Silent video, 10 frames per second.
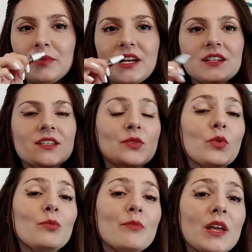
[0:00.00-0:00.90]
because it
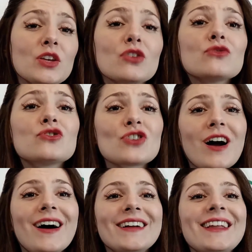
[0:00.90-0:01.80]
will make you
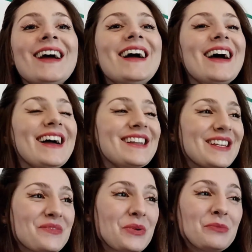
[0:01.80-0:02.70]
shine and
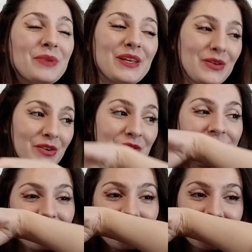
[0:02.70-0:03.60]
it will be your
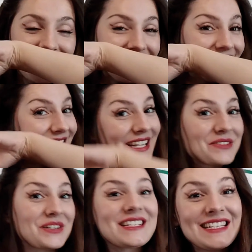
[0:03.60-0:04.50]

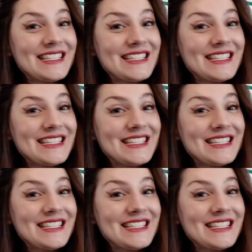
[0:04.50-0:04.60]
secret